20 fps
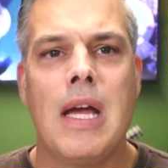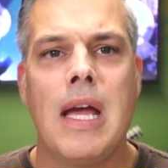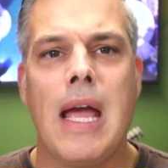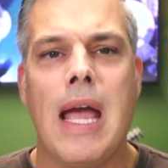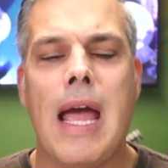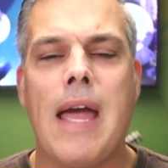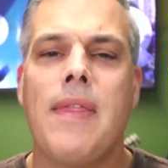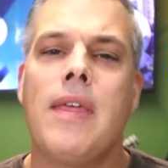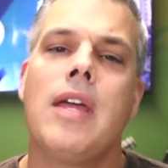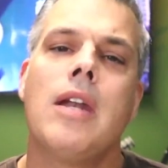
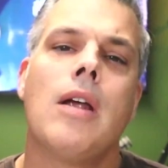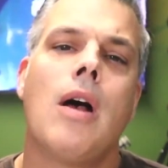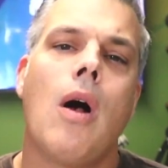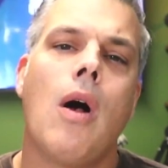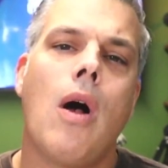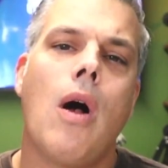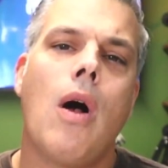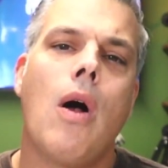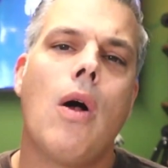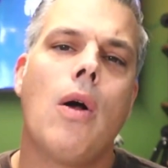then
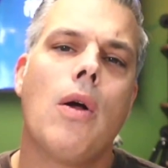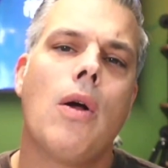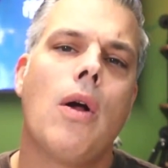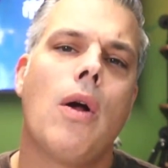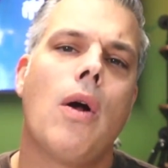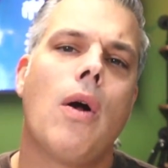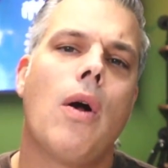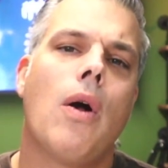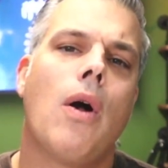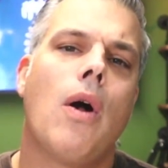
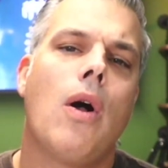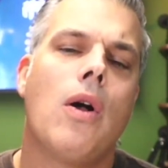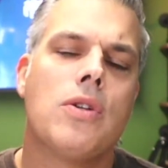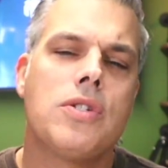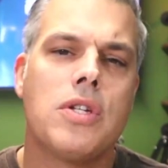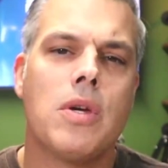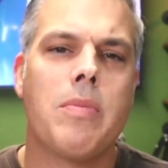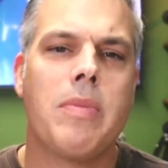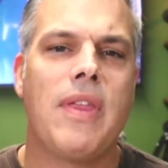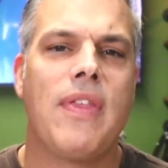
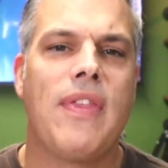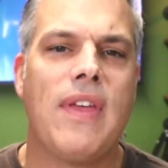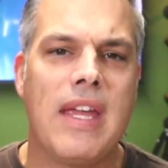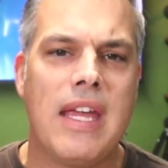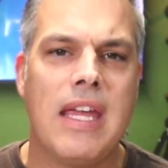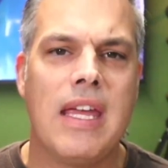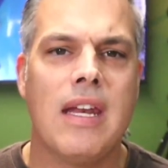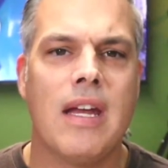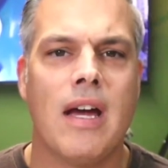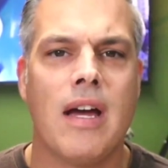also be
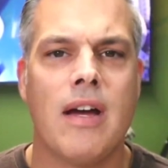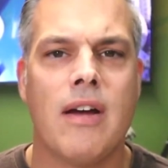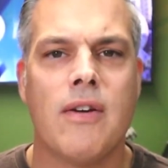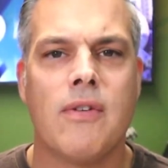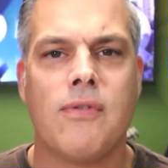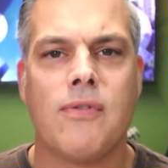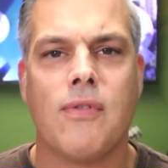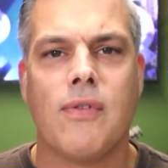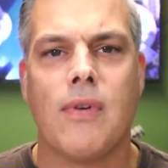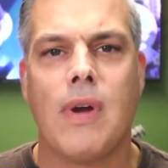thinking
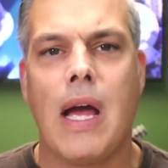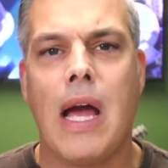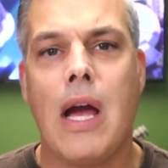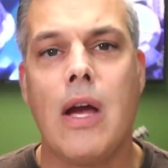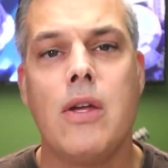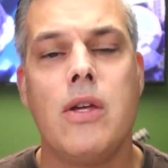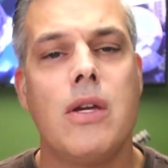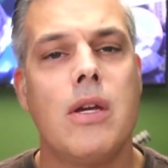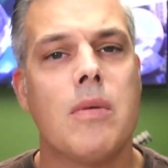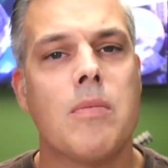of how
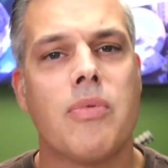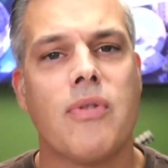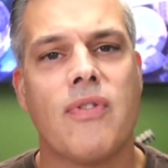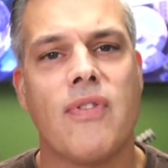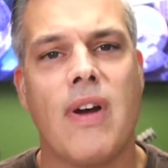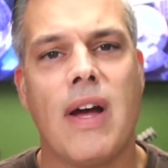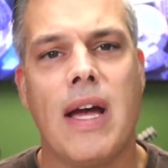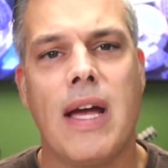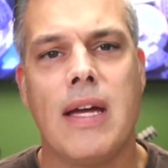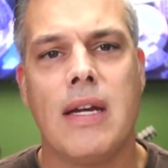you can
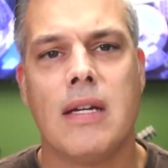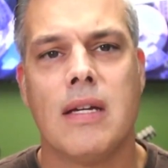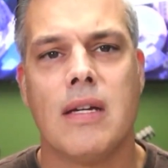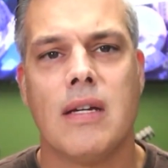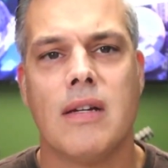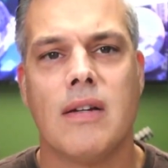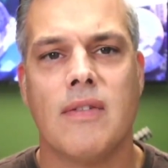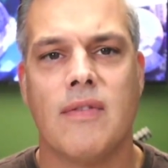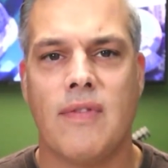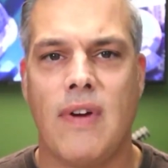provide
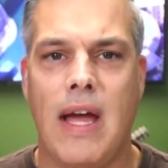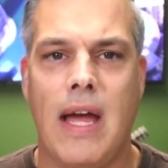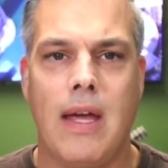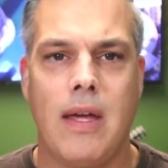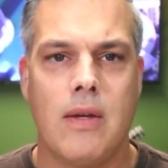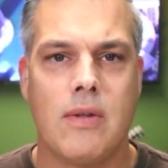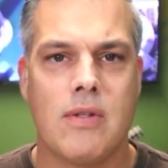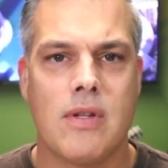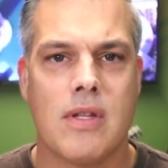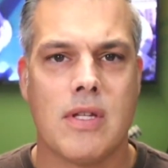
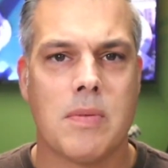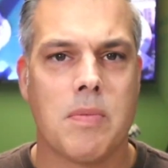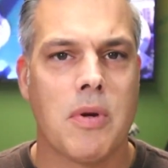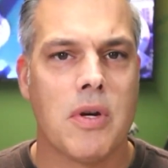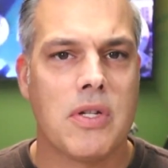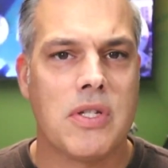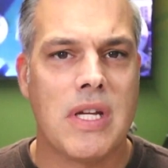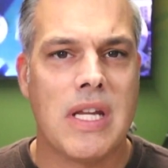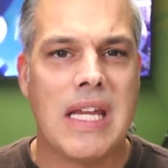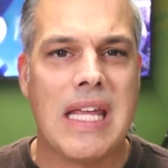value to this
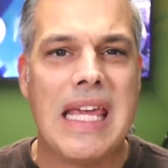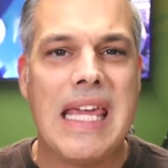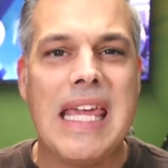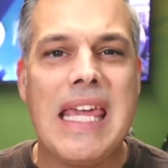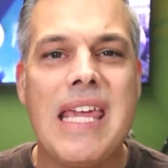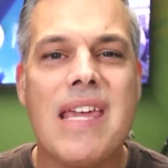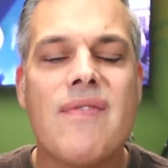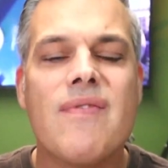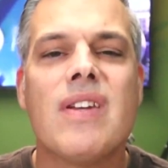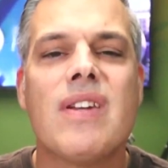person,
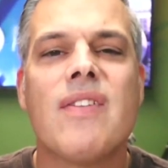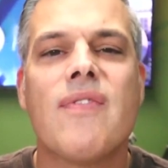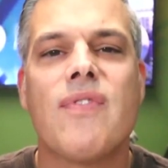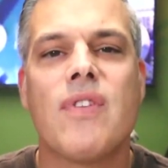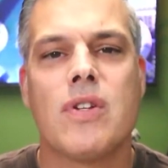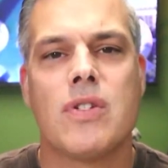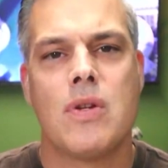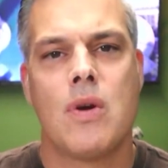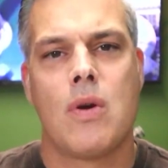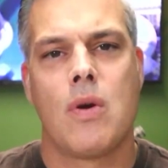even if
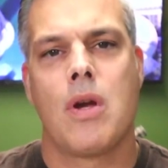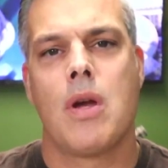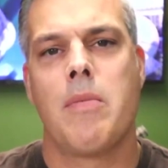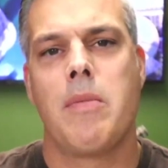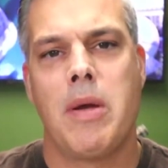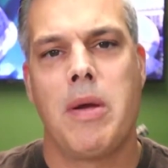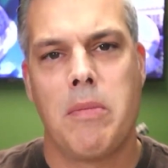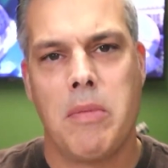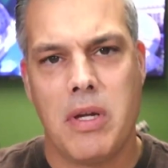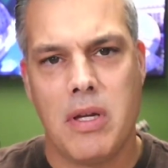there's no
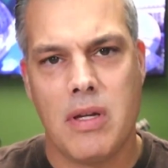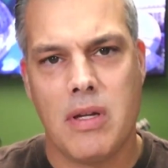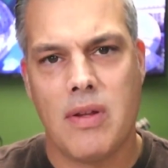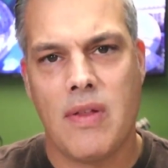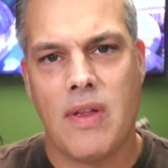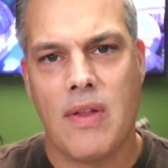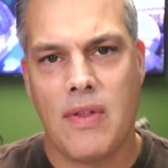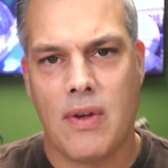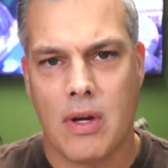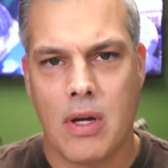commitment
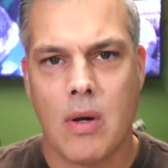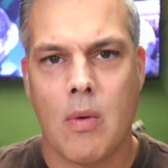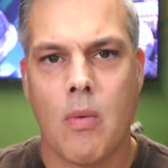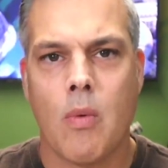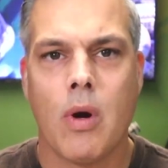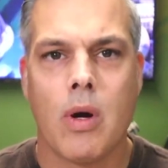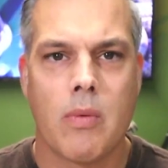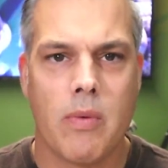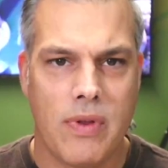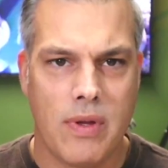that they're going to
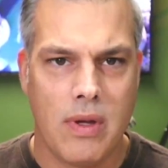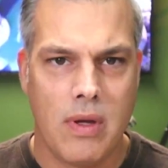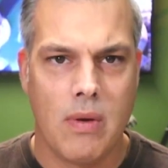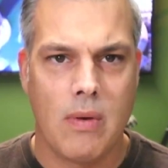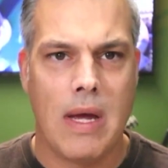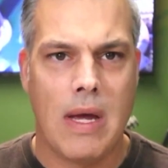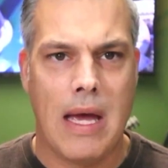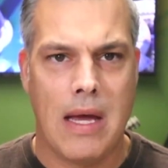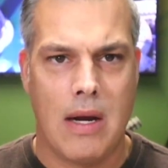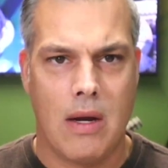work with you
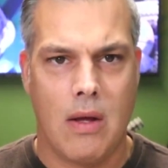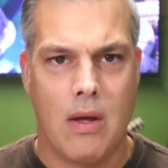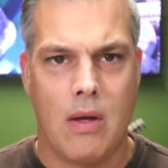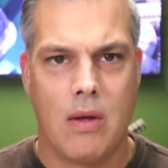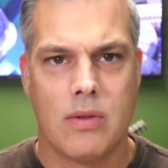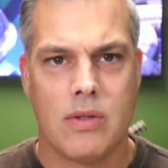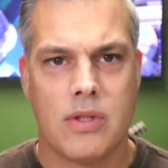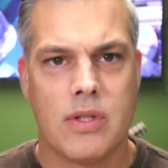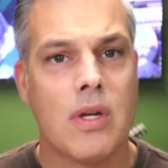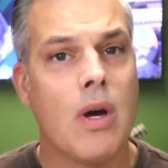at all.
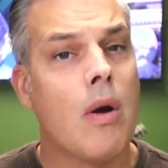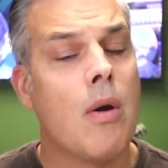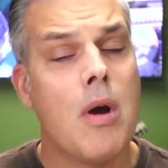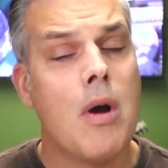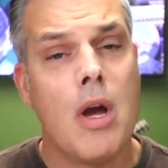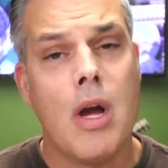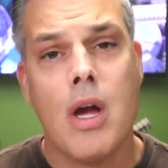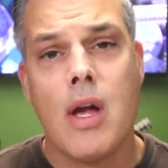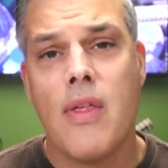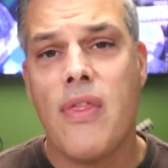So
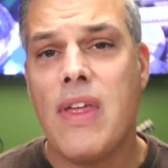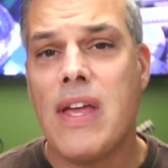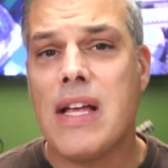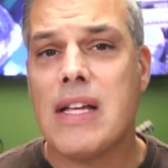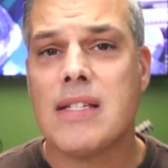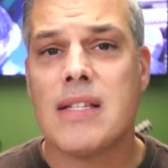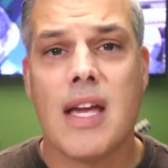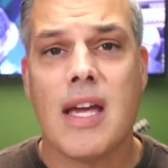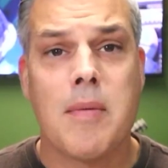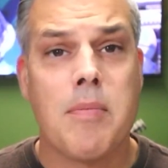
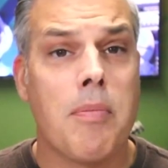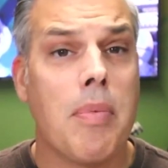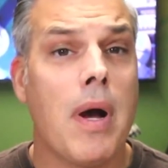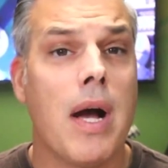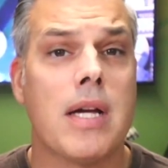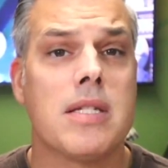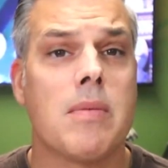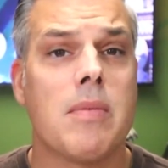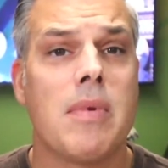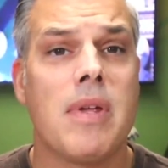things like
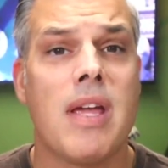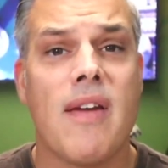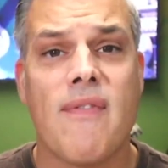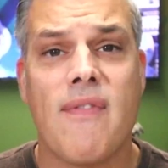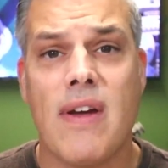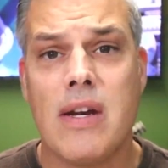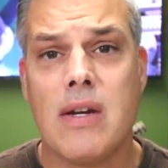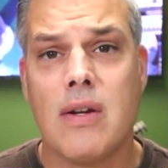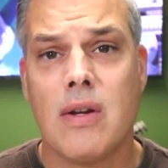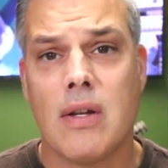possibly a
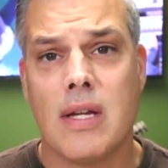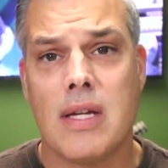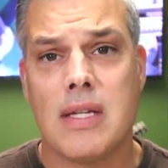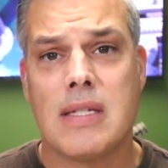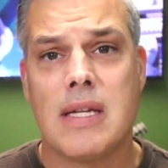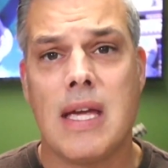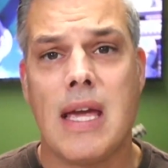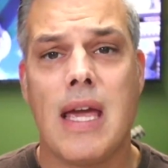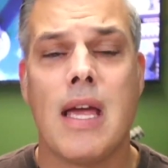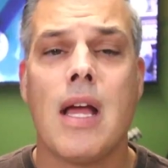vendor list.
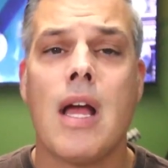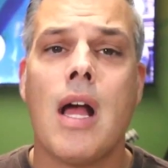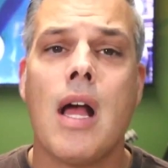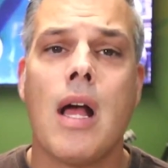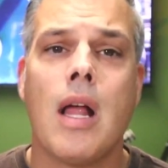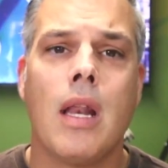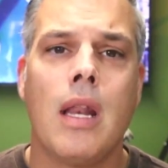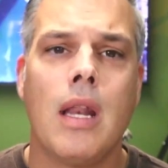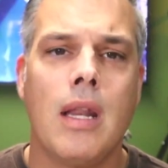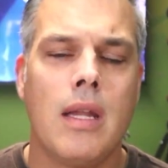Hey,
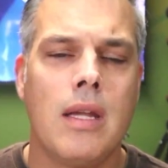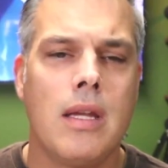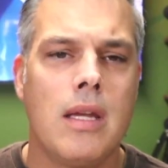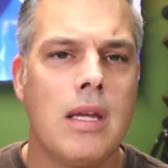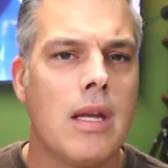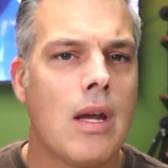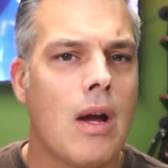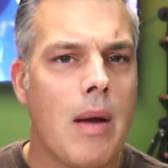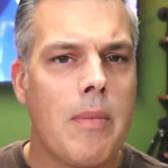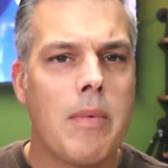I'm
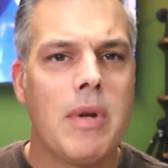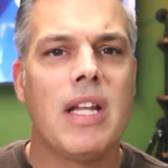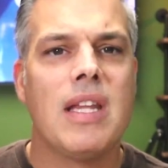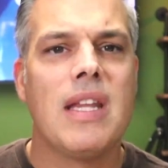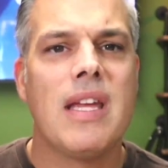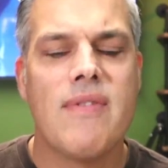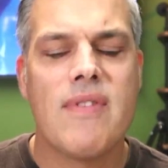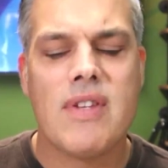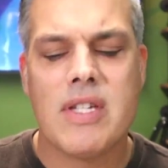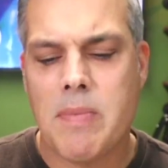going to
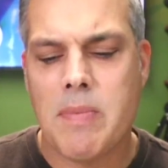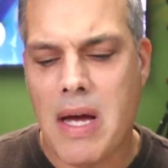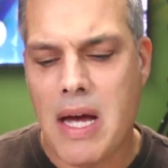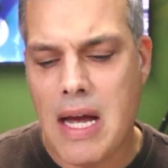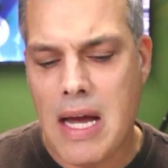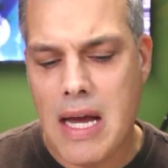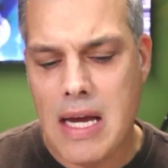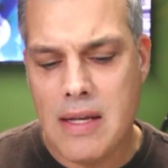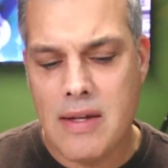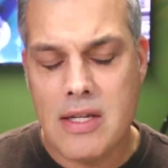leave this
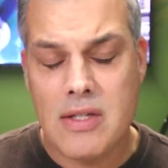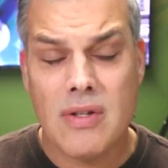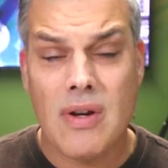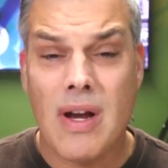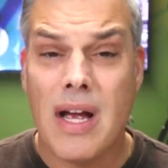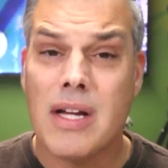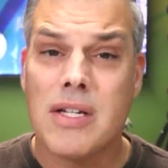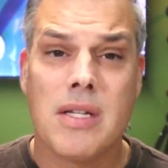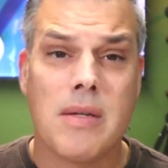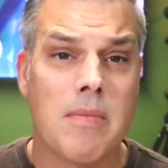behind. These are
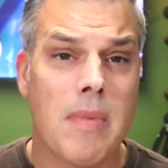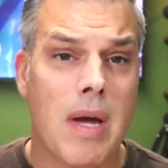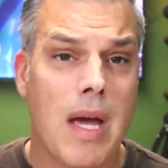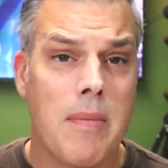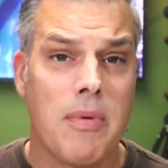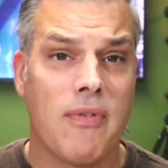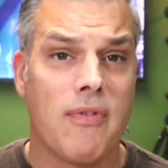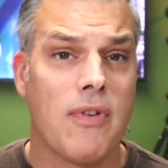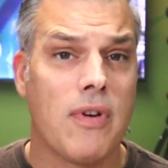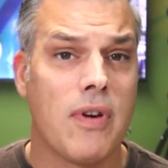actually my
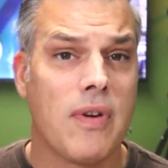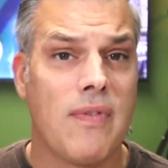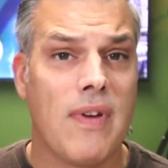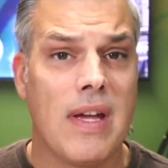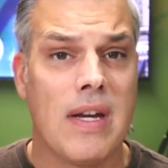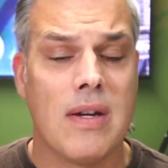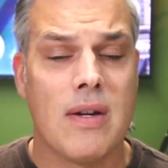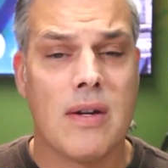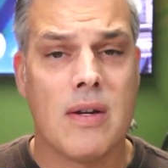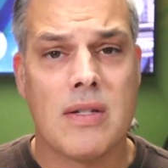preferred
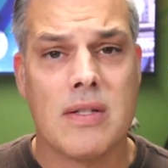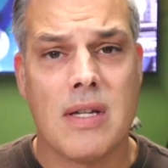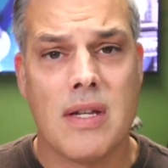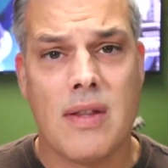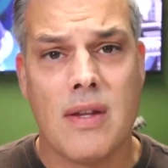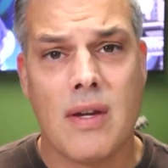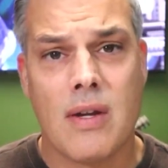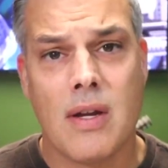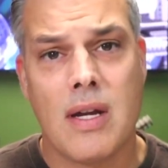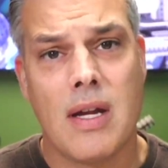vendors, and
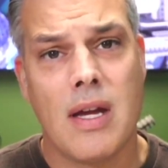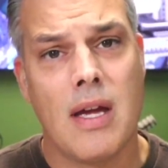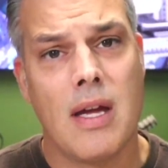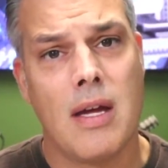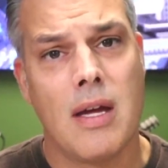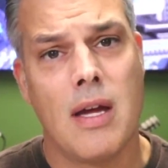they're going to,